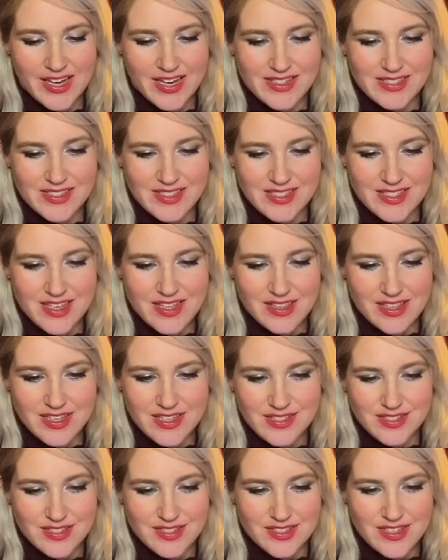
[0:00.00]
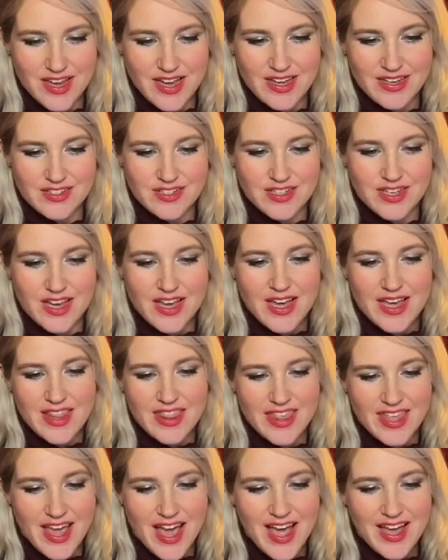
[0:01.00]
I see thee stand,
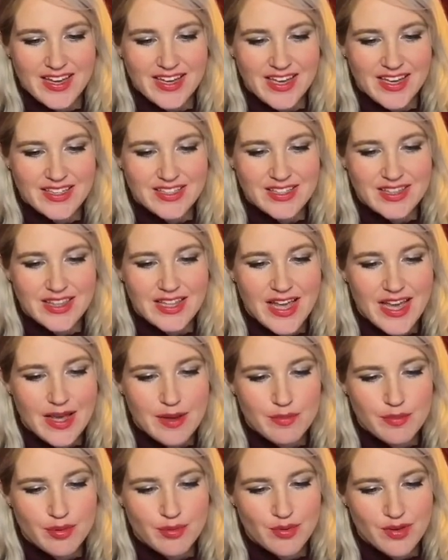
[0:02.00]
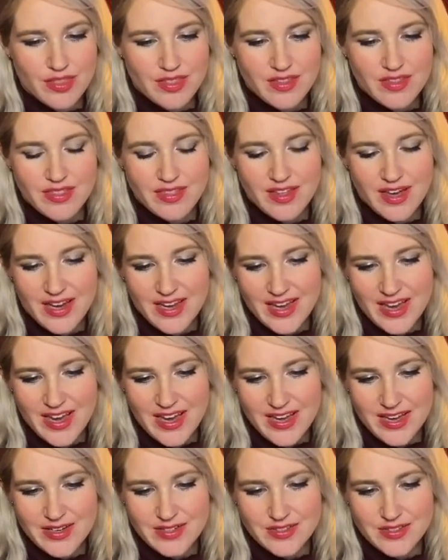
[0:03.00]
the agate lamp within thy
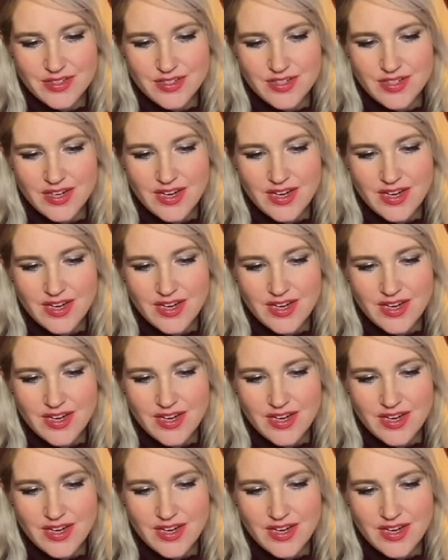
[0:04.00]
hand,